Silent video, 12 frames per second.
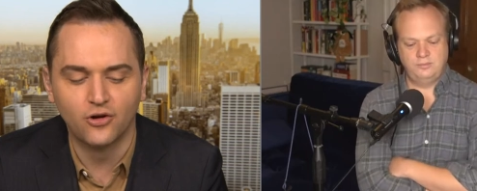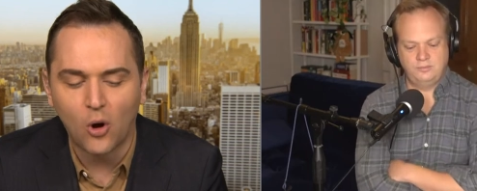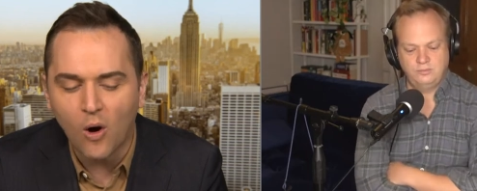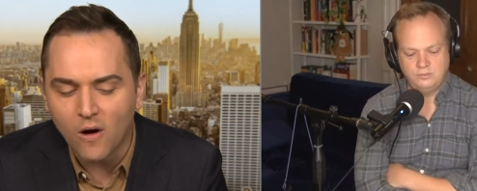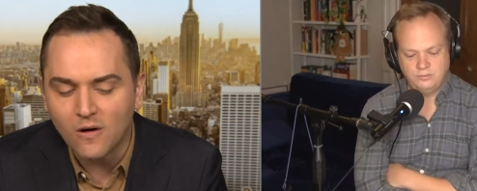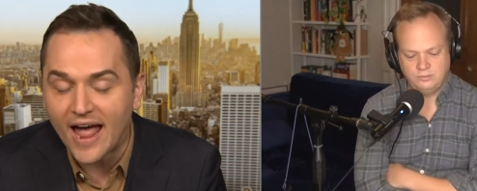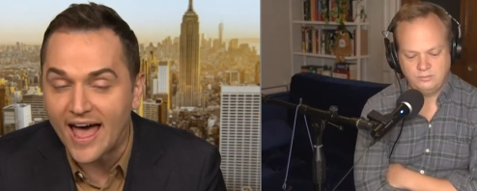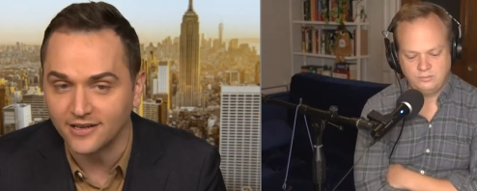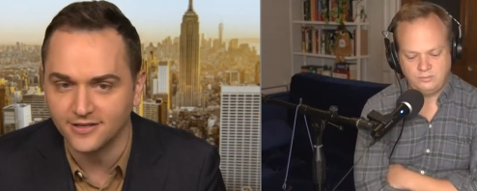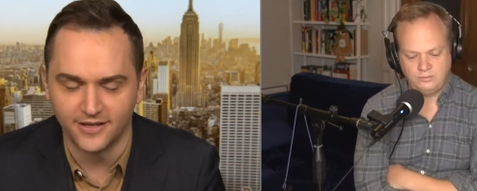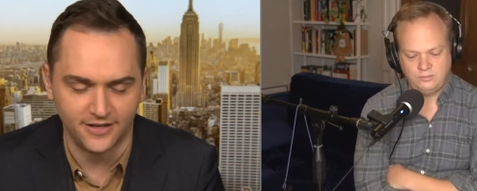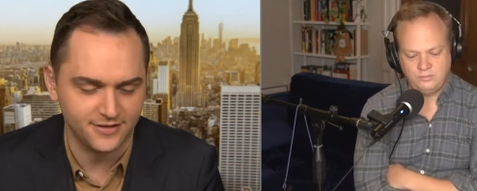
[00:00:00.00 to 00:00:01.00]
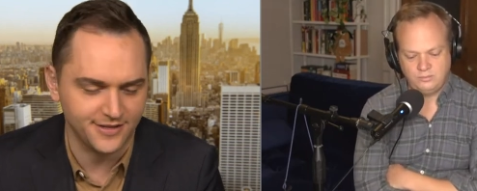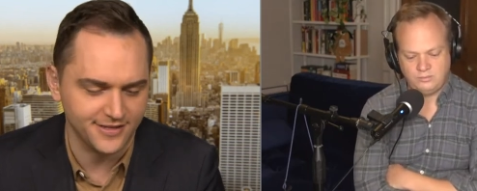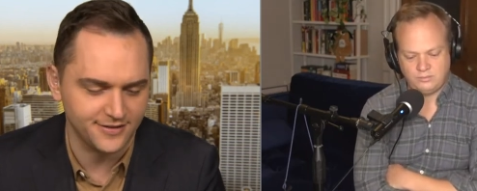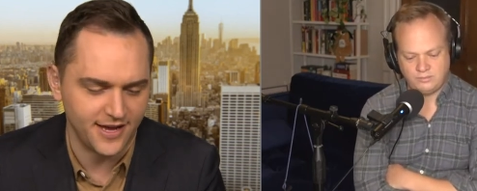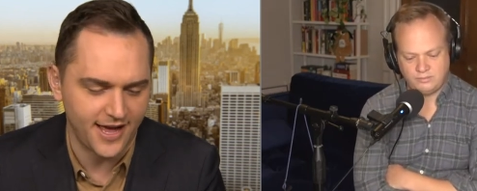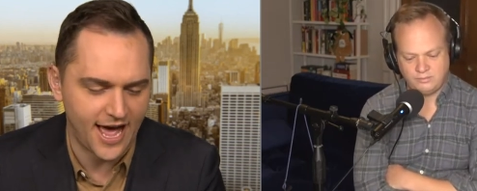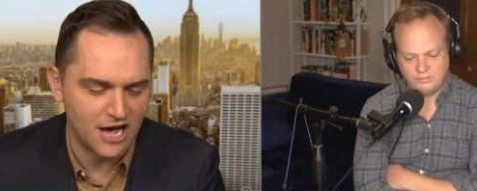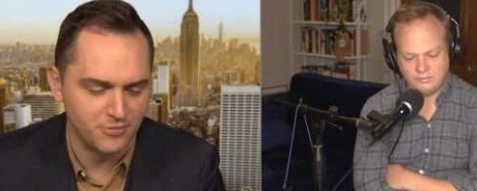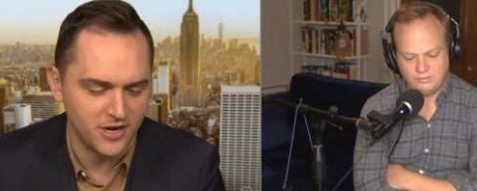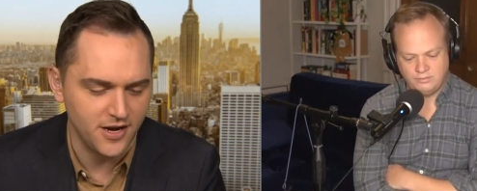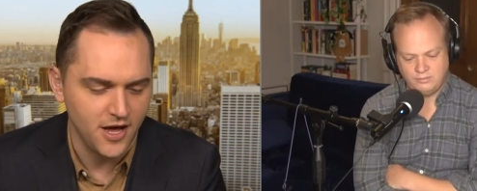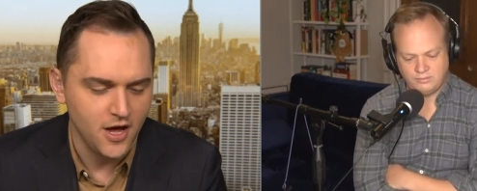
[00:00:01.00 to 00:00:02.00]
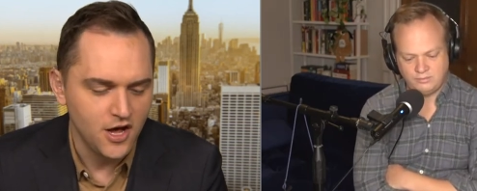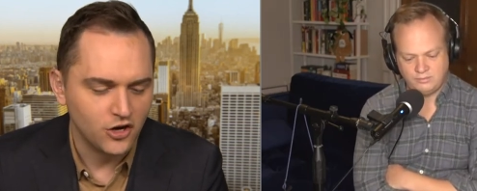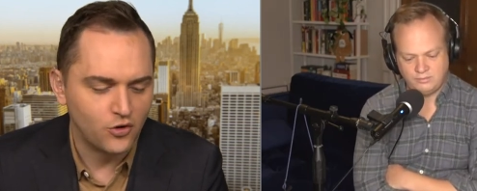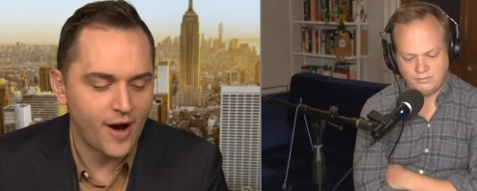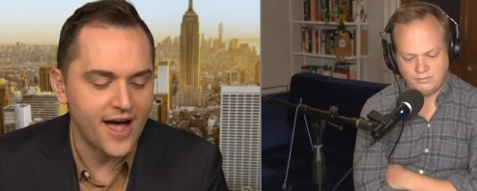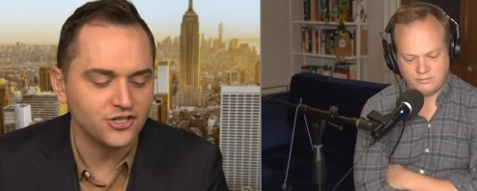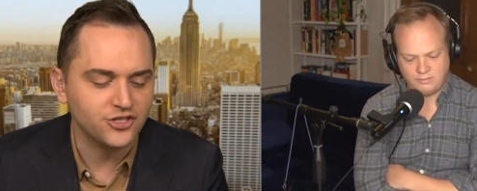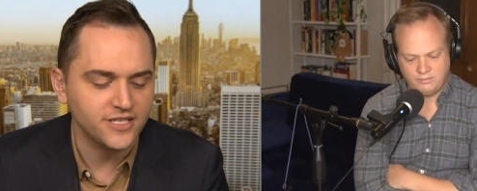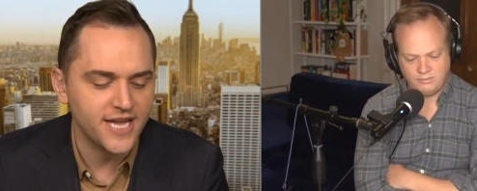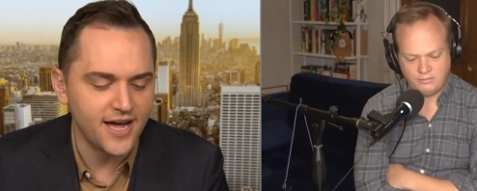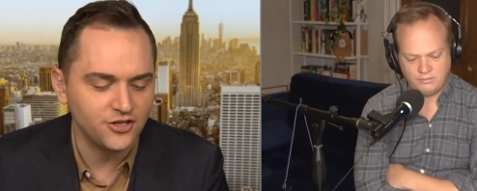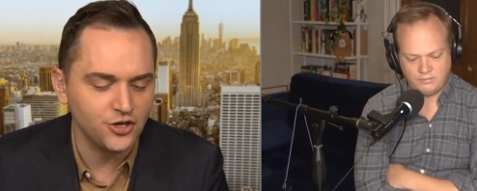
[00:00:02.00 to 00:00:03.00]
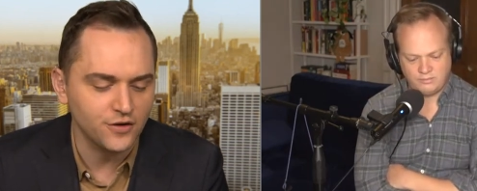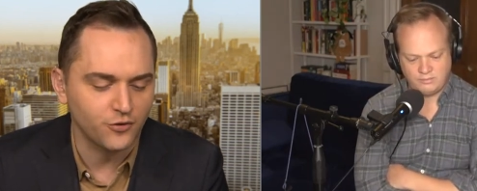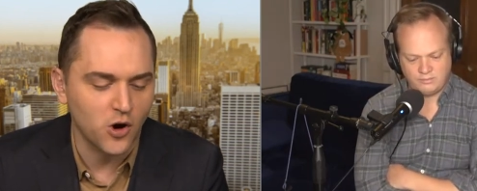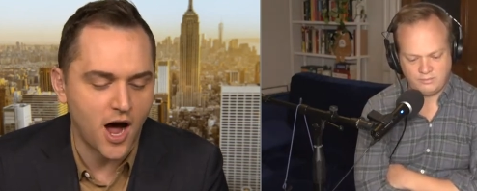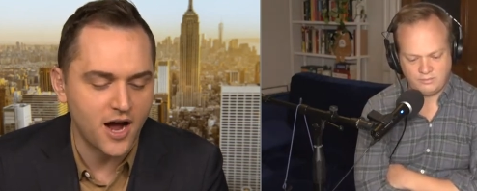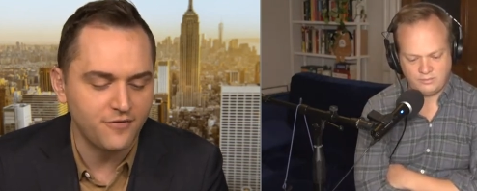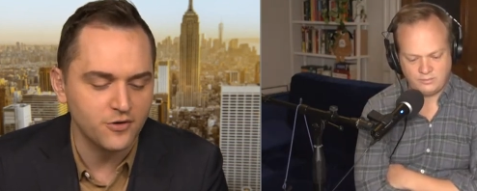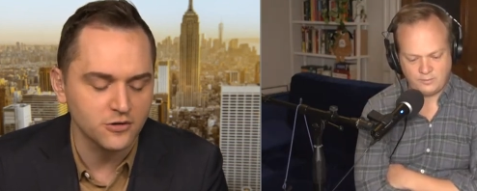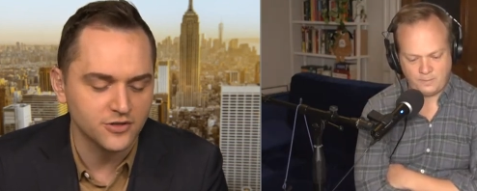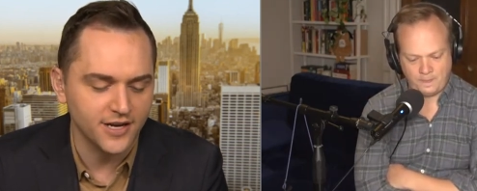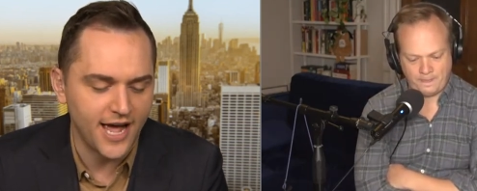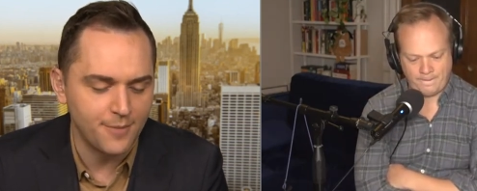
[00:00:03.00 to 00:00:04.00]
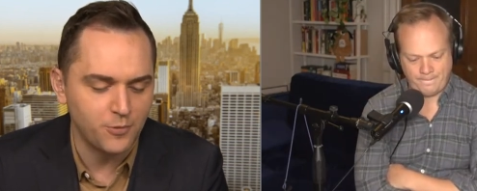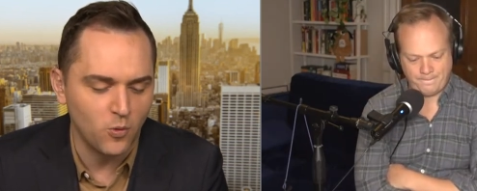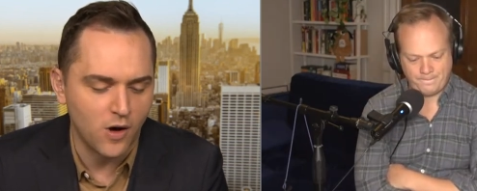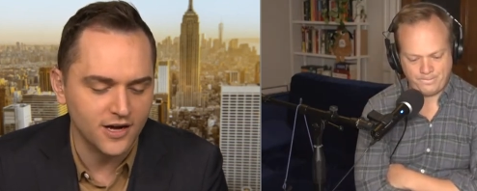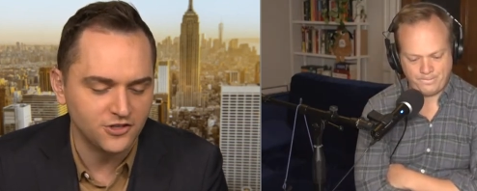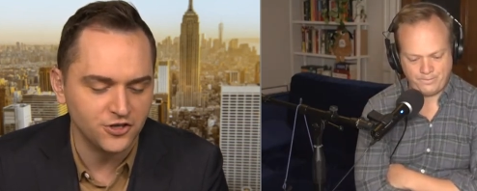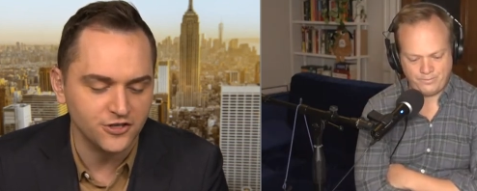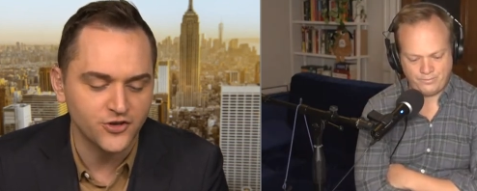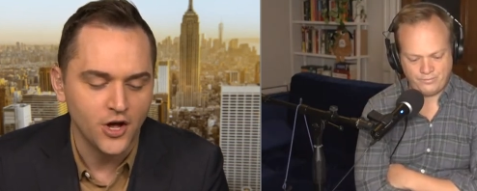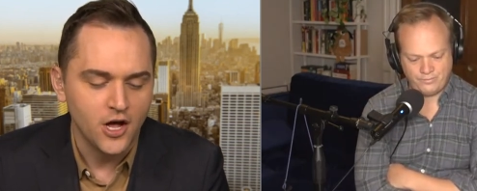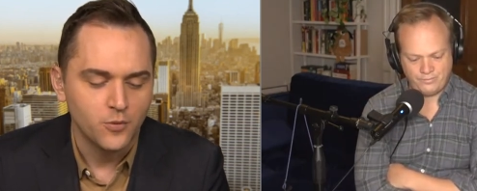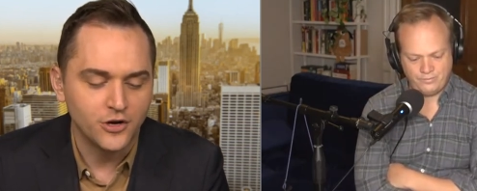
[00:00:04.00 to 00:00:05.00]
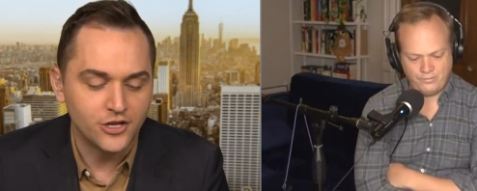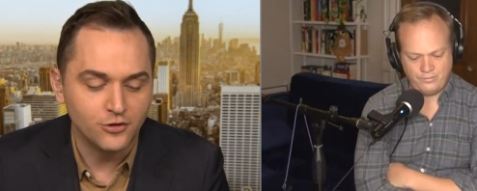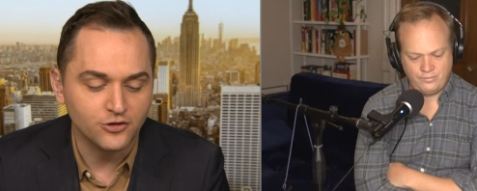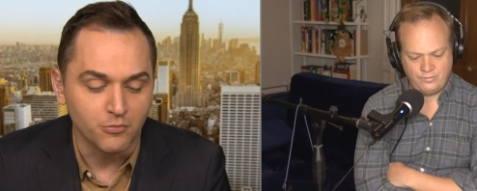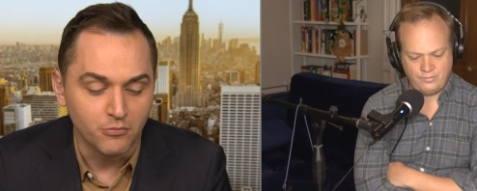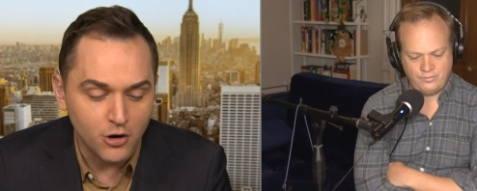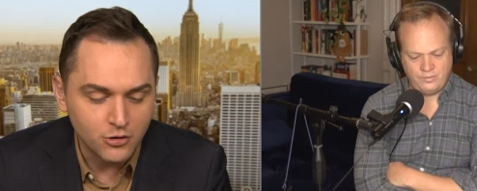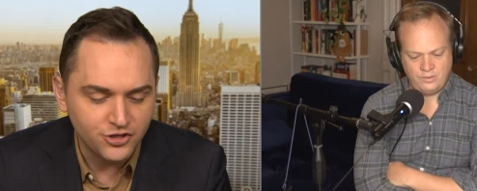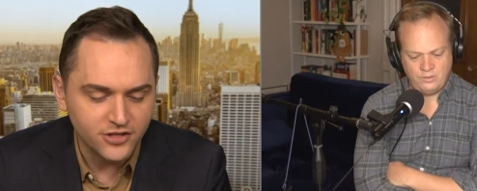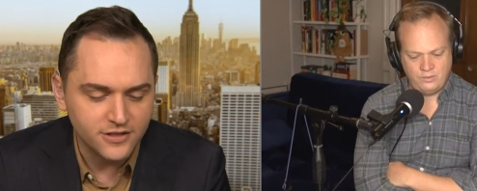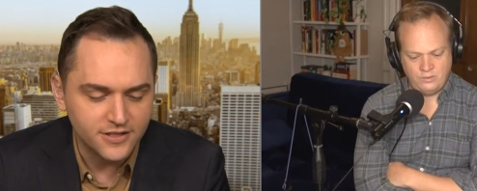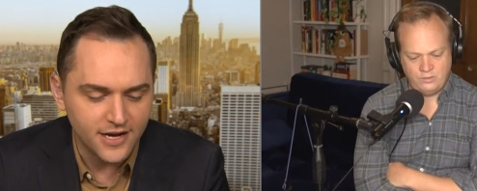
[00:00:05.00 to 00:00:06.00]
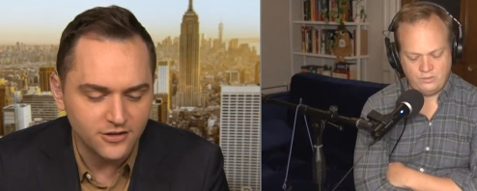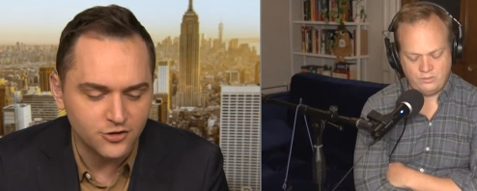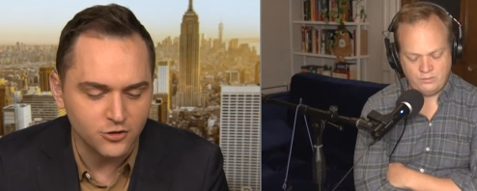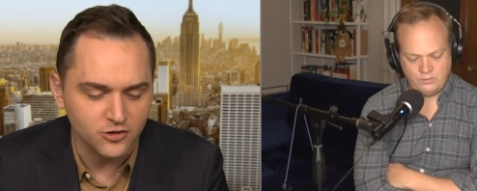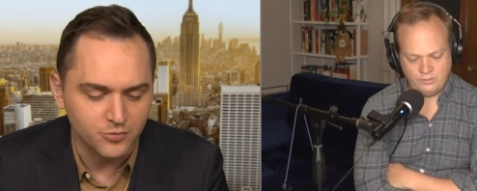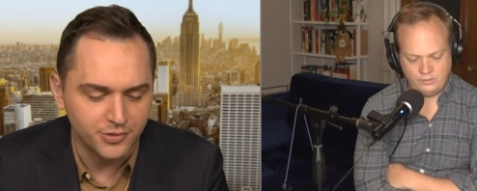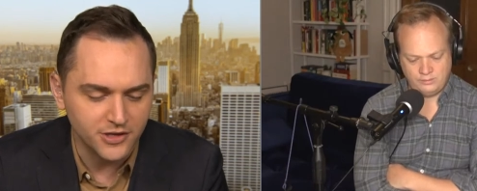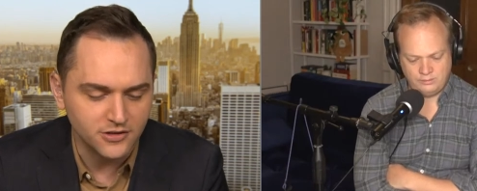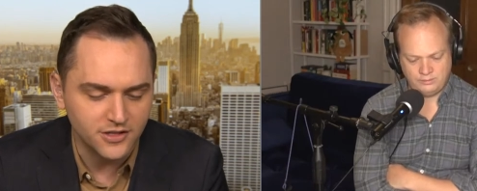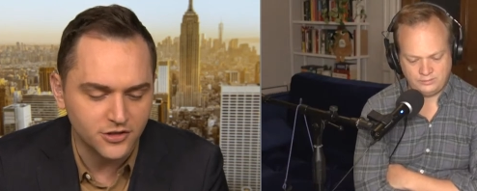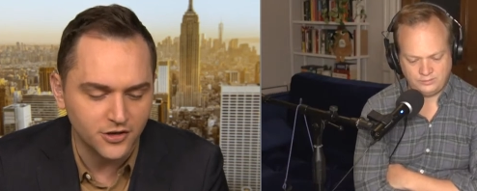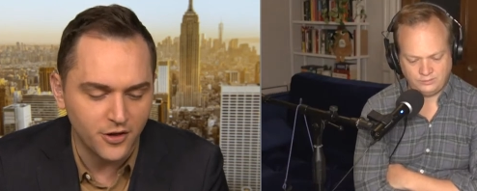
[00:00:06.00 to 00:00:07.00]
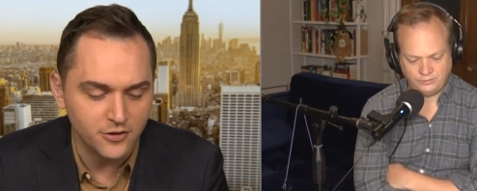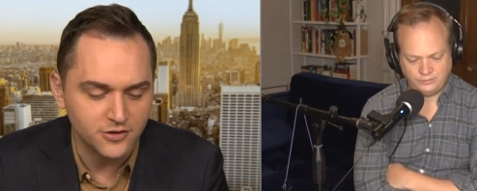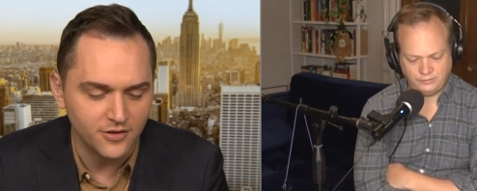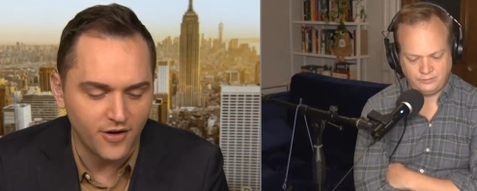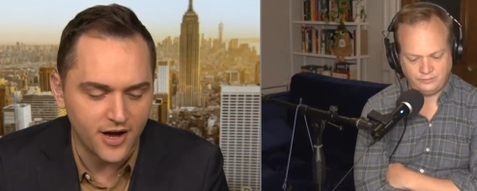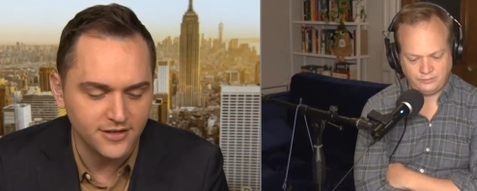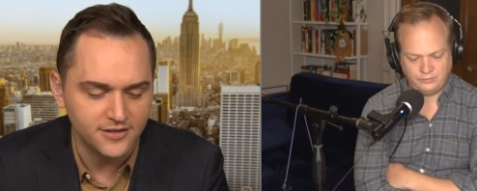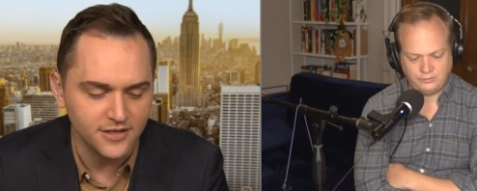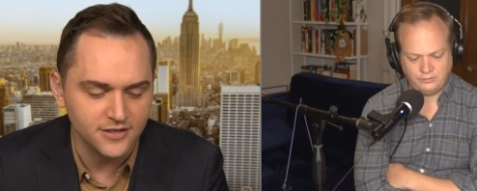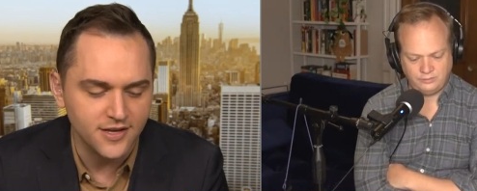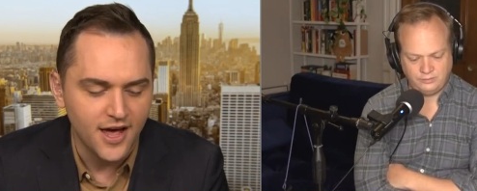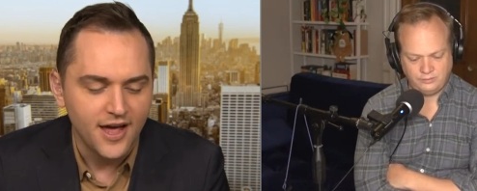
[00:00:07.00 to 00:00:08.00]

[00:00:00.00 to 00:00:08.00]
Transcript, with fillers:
Speaker 1: car accidents as they happen. Crash detection for iPhones and Apple Watches would use motion sensors built into those devices